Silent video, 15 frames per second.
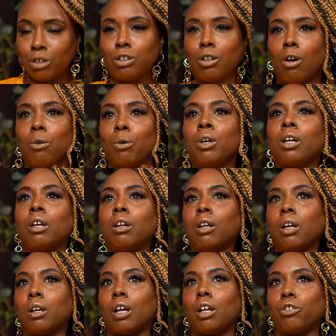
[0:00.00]
So,
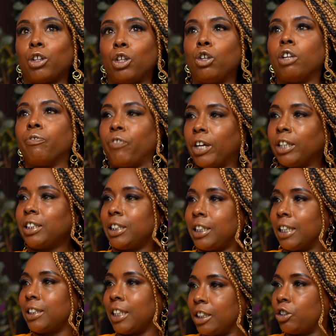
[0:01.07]
the
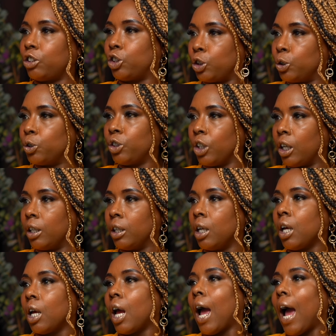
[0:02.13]
university as an institution
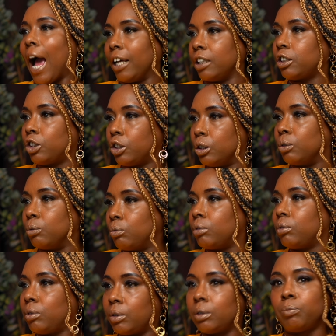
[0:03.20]
has to
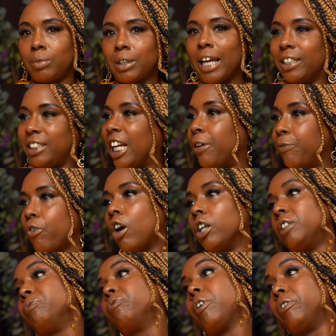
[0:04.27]
take
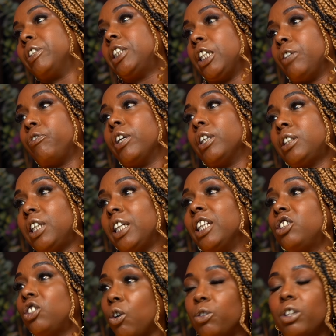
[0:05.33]
safeguarding very Double seriously.
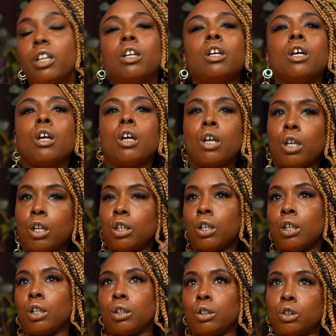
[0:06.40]
Yep. So the
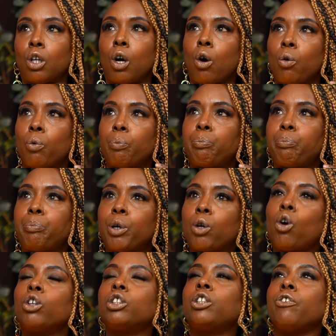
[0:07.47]
so
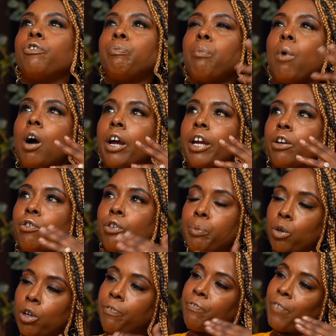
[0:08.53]
because of my
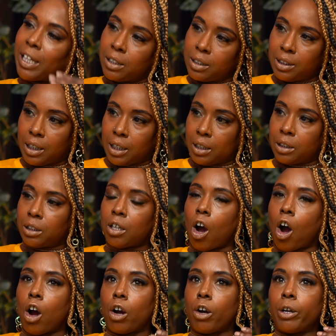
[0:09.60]
criminal offences,
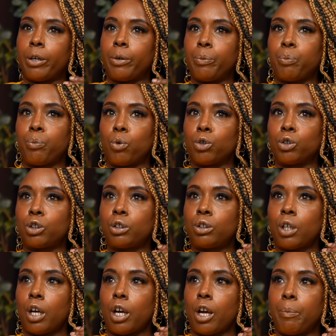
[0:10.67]
I
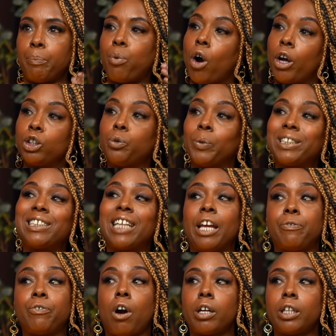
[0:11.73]
was um, put onto a
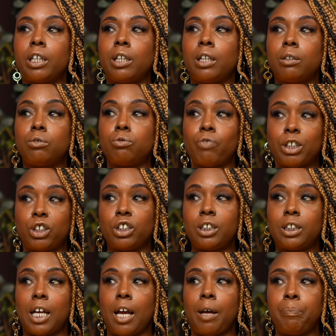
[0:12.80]
safeguarding
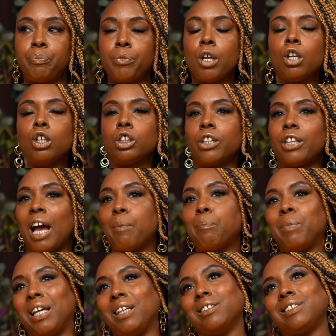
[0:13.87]
register. Right. Right. So
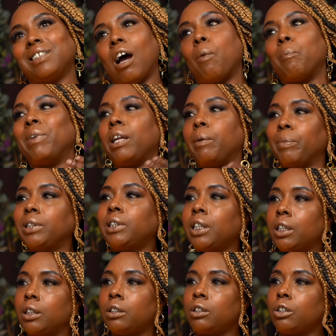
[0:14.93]
that means that I'm
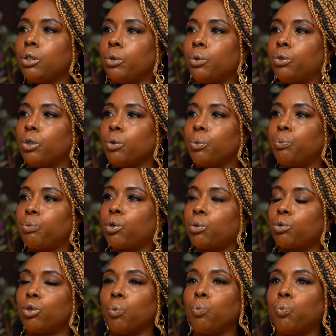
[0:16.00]
limited to the
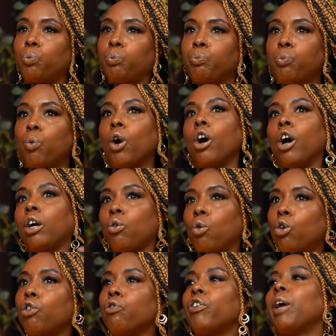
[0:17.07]
the work
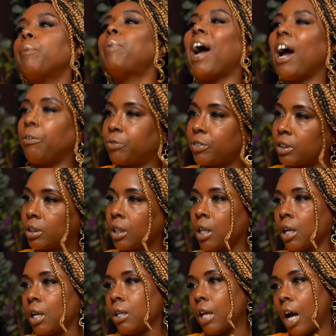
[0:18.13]
or career paths
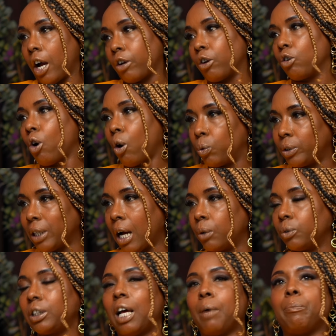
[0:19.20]
that I can go
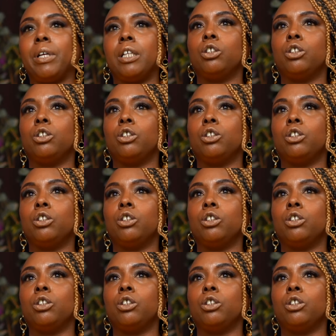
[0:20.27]
down. Right. So that